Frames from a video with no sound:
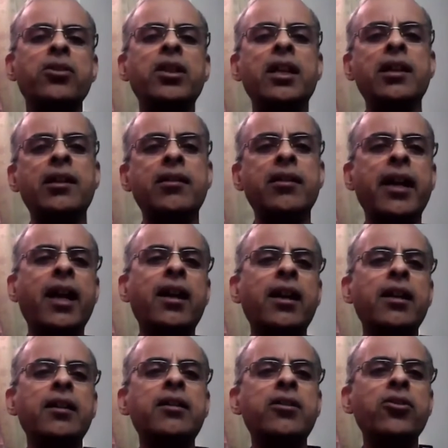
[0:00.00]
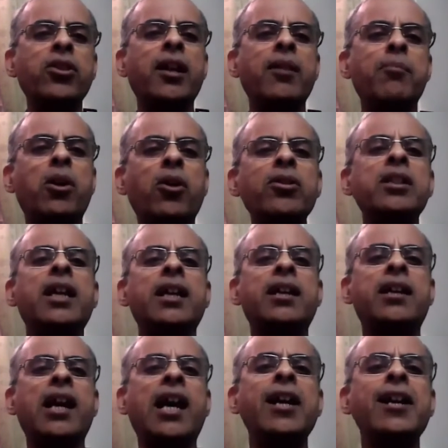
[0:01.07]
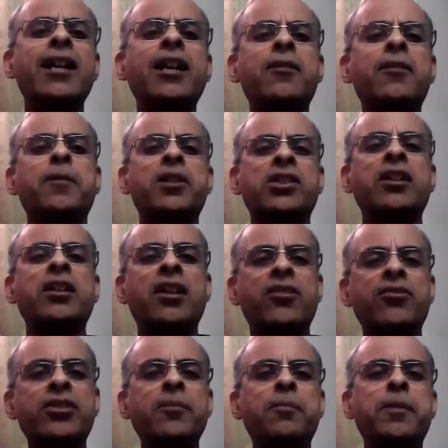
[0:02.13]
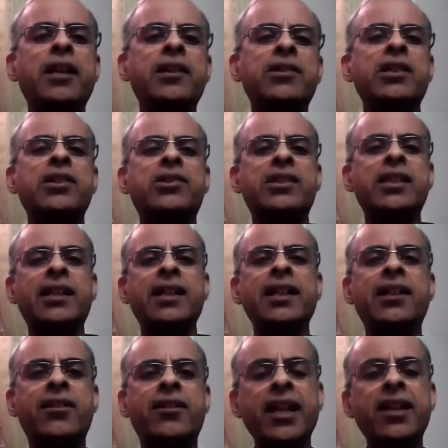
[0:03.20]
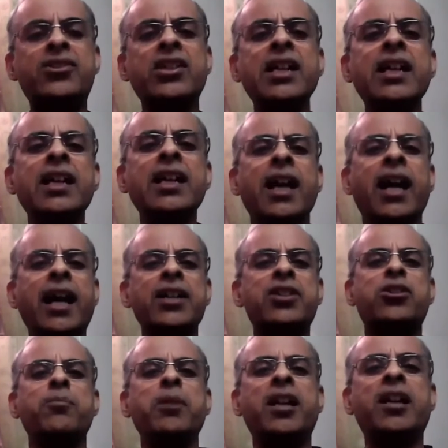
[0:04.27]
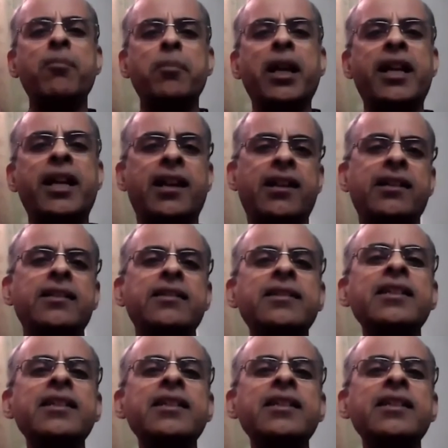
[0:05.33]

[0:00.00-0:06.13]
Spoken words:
to the amount that 100% of the patients that he treats has to become better.